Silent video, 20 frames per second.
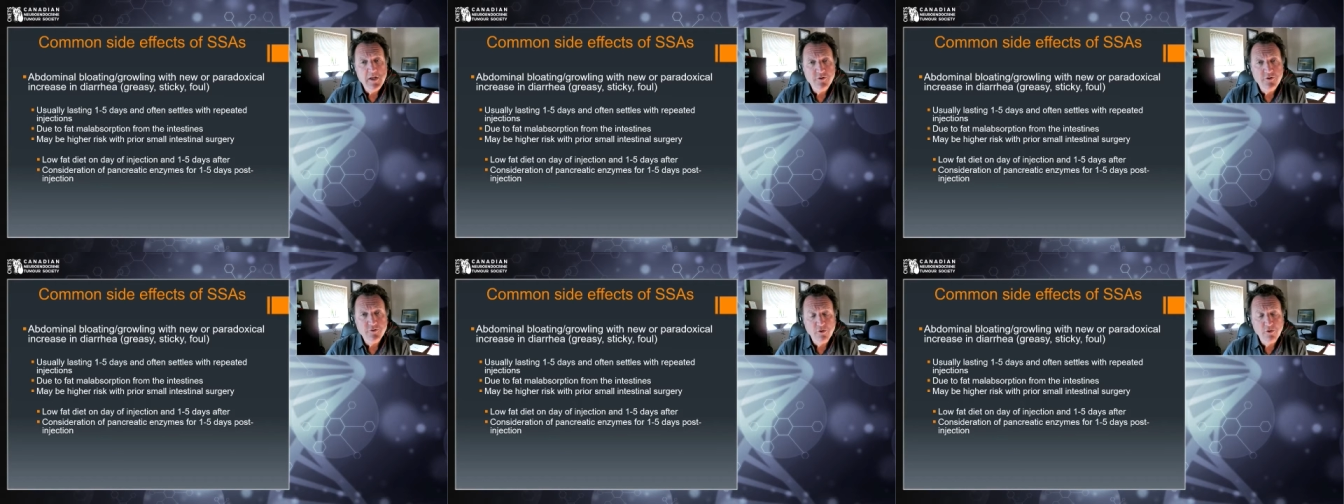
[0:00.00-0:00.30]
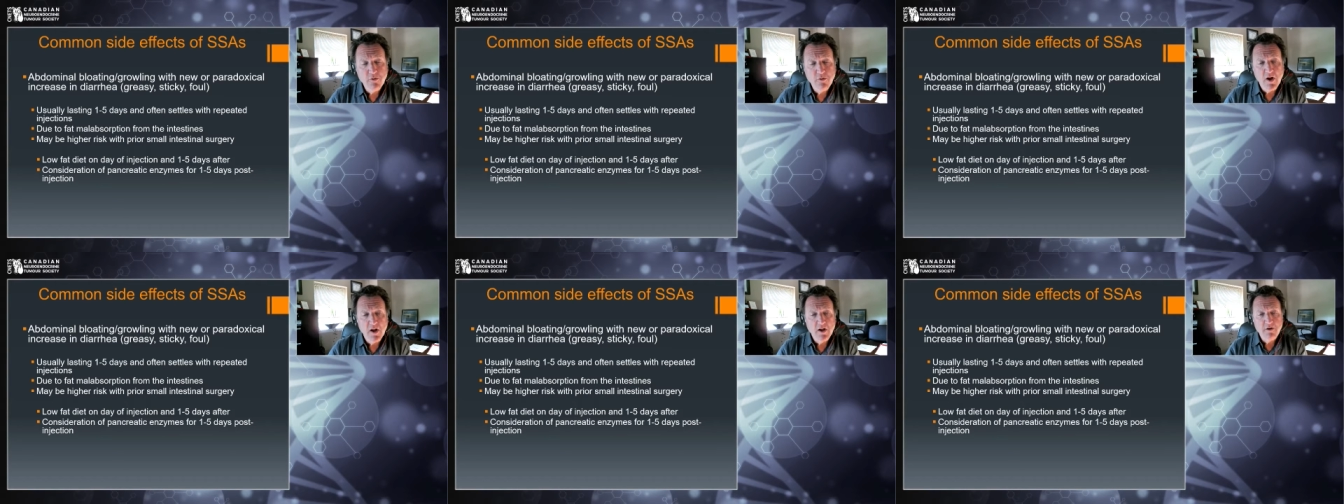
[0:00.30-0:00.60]

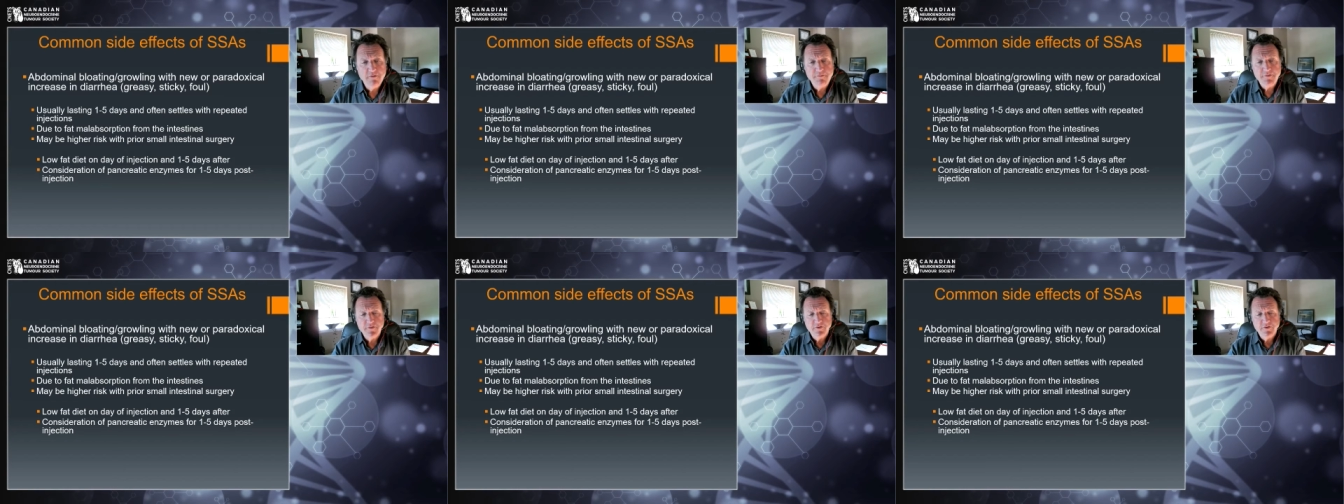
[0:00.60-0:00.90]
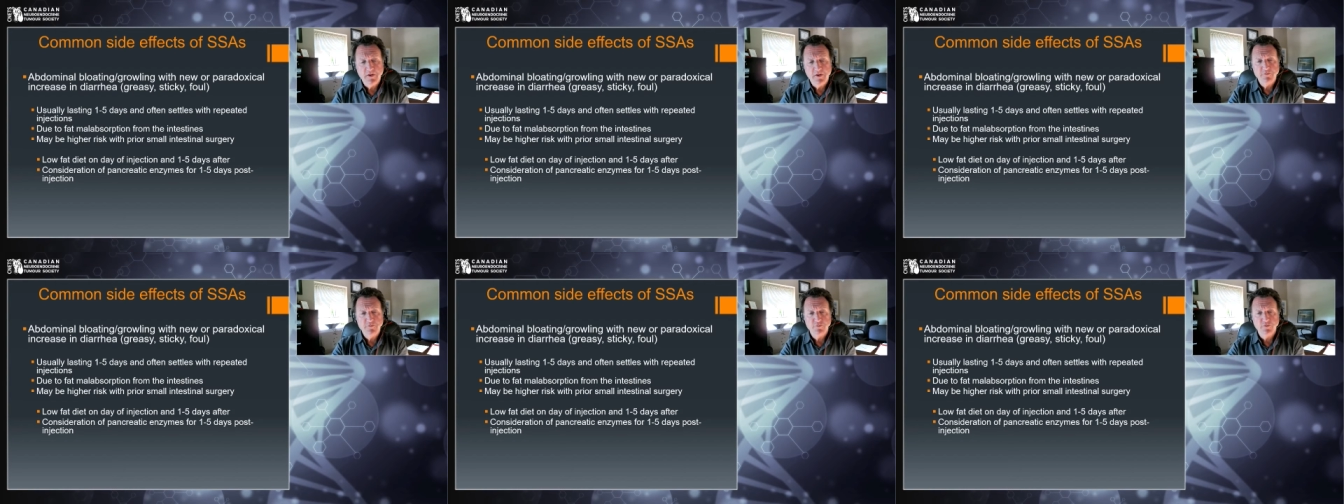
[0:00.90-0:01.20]
So I
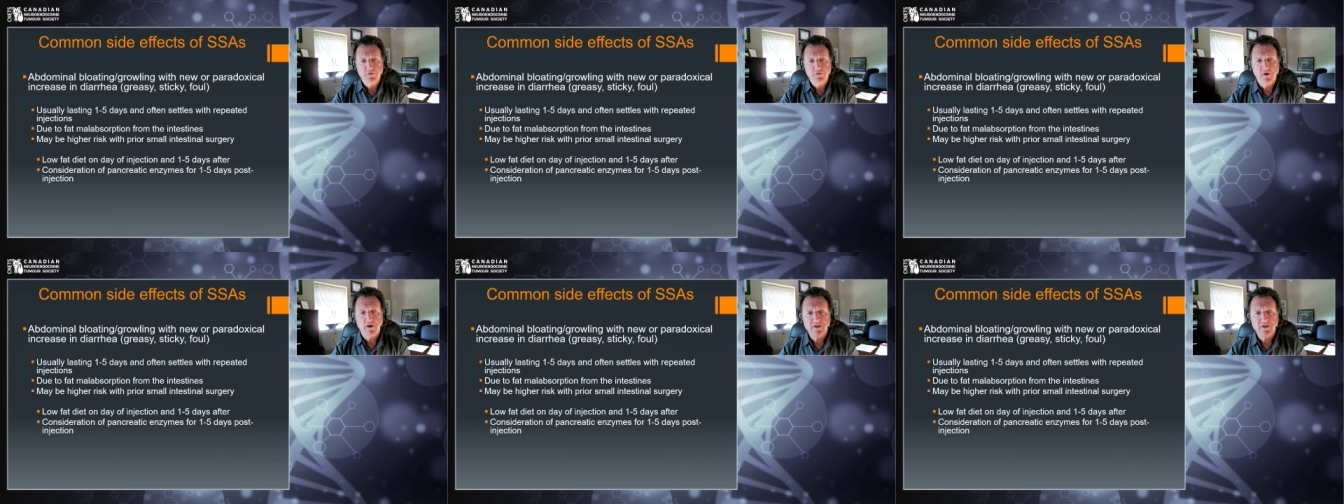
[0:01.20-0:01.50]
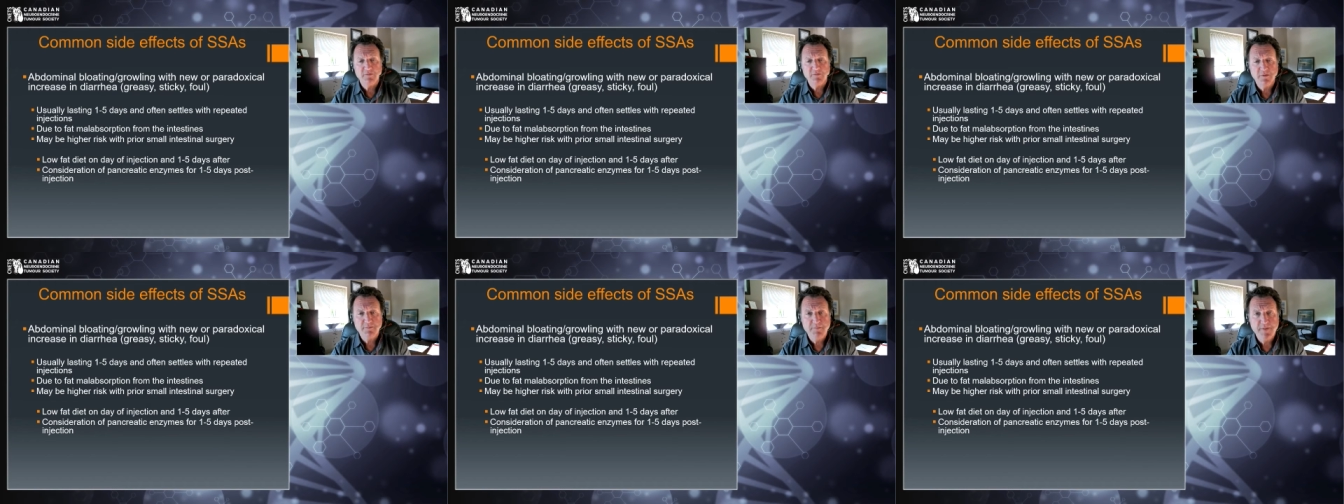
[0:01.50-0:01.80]
oftentimes will talk
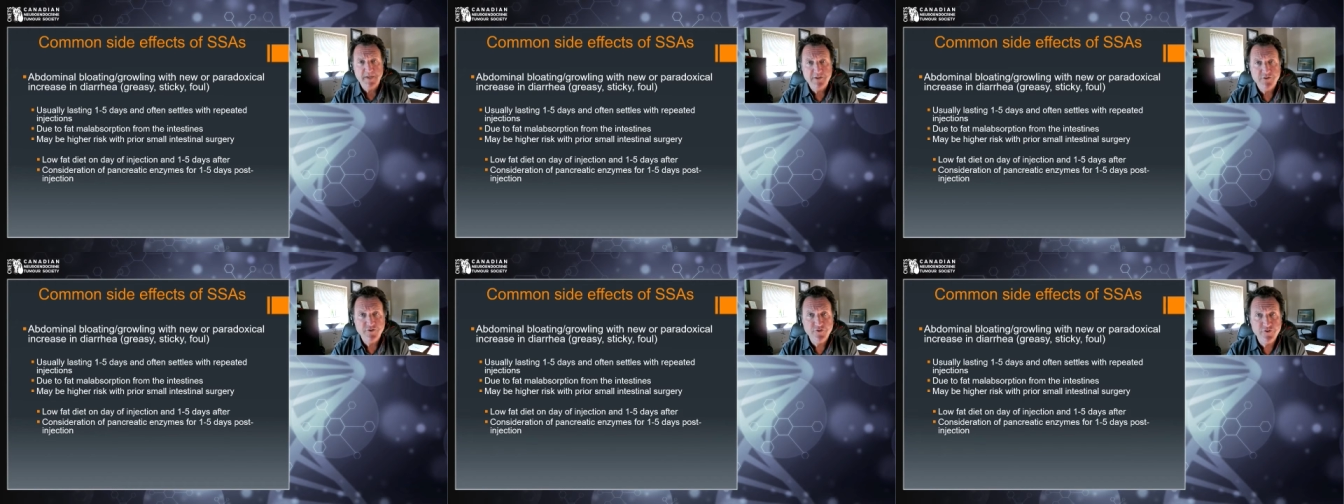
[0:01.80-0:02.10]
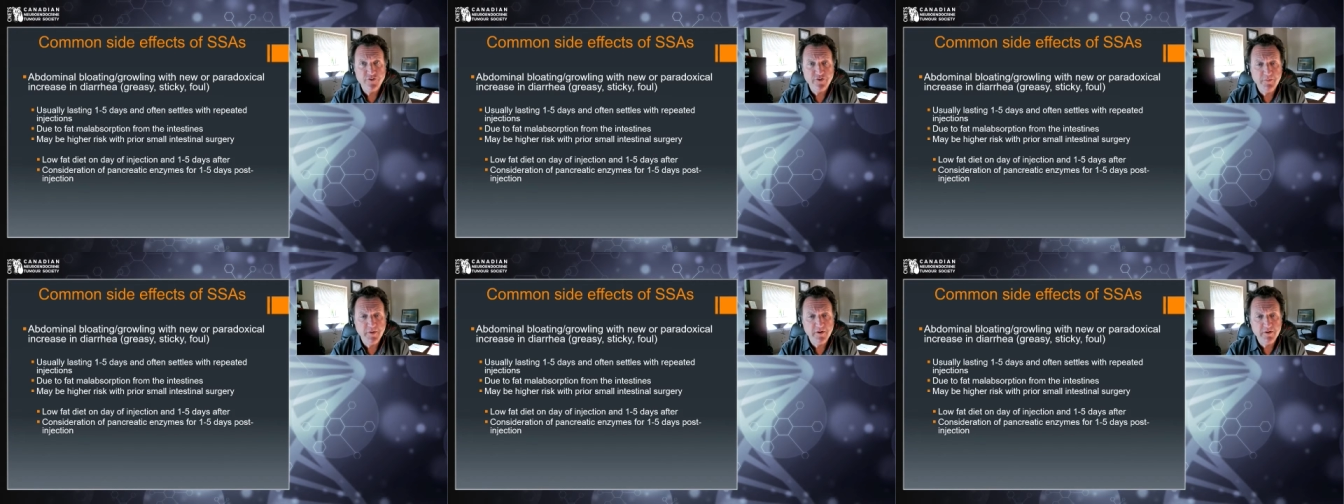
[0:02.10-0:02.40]
to my
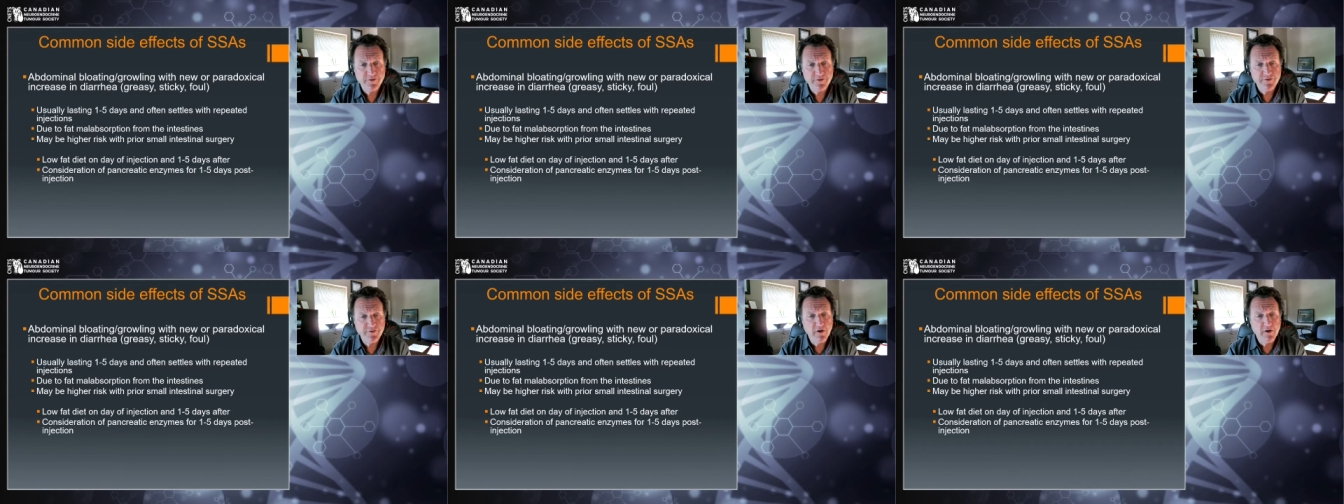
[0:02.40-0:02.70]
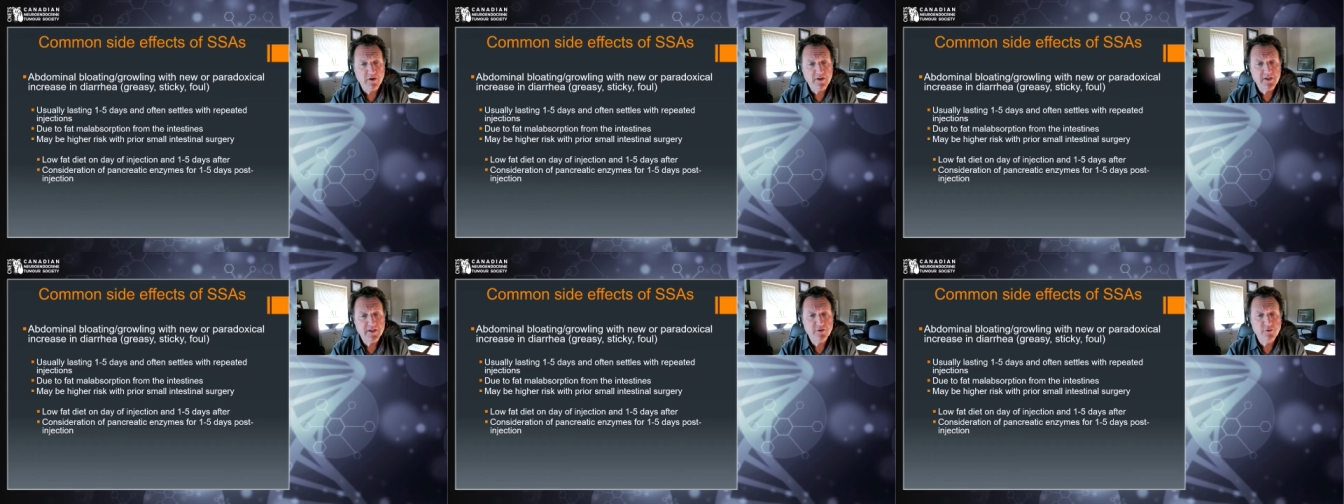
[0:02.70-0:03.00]
patients about
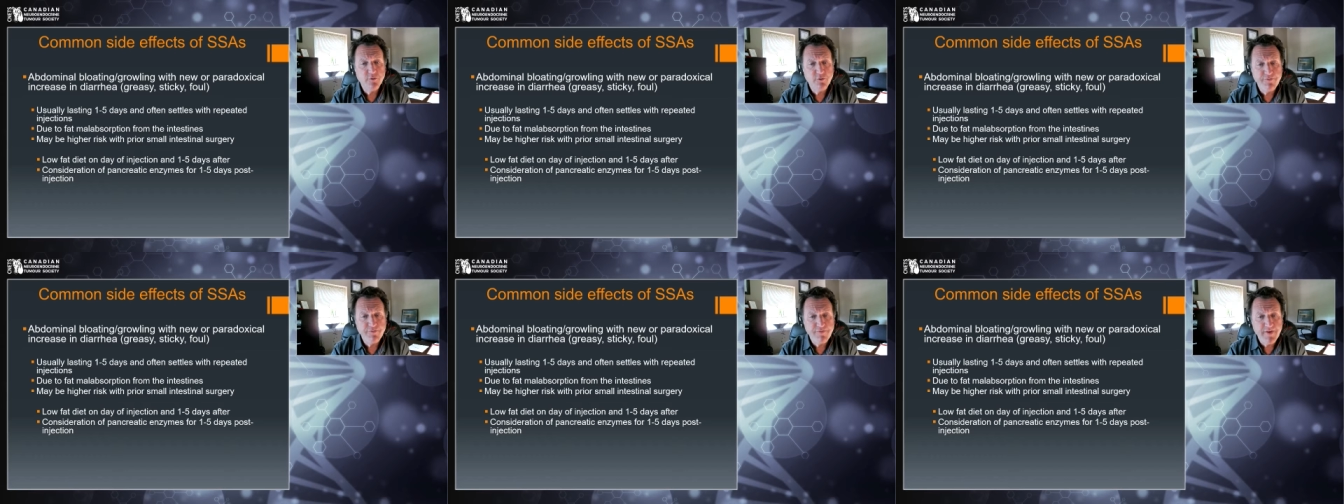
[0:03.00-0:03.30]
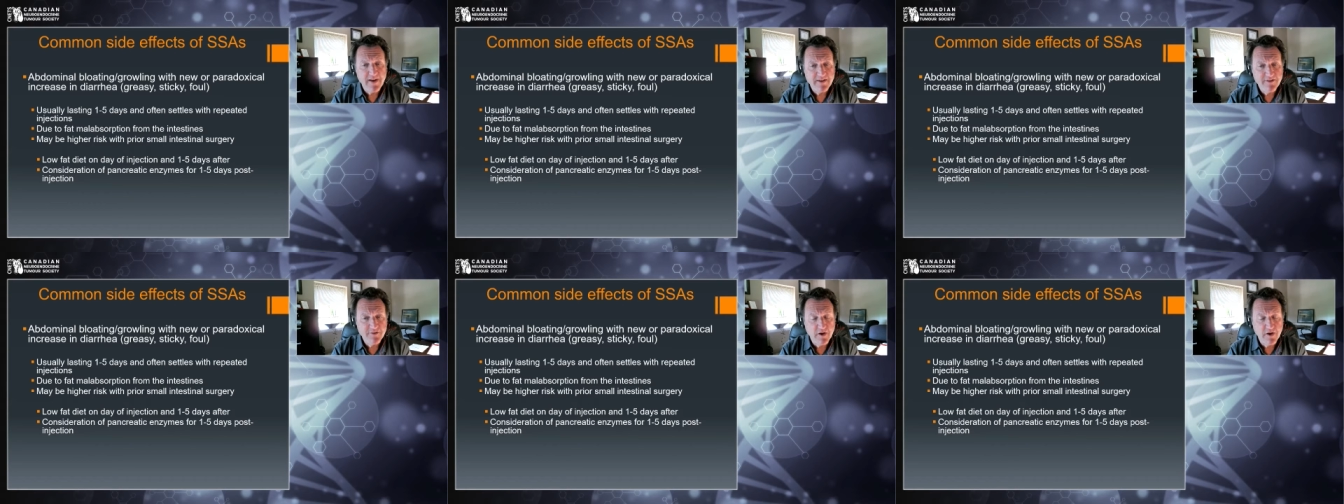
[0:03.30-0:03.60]
starting a low
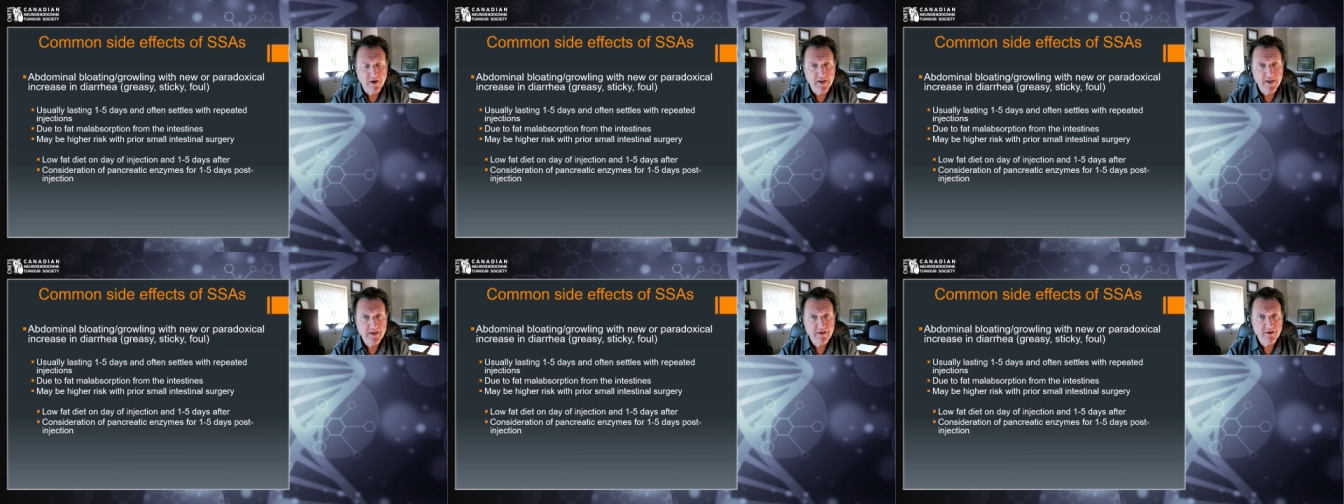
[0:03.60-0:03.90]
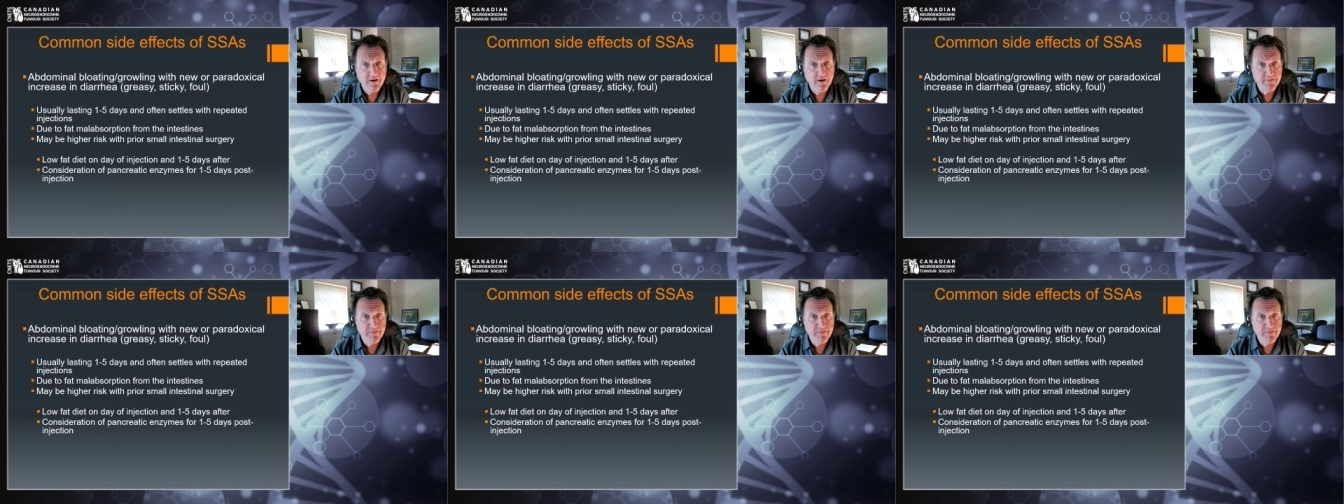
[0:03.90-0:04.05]
fat diet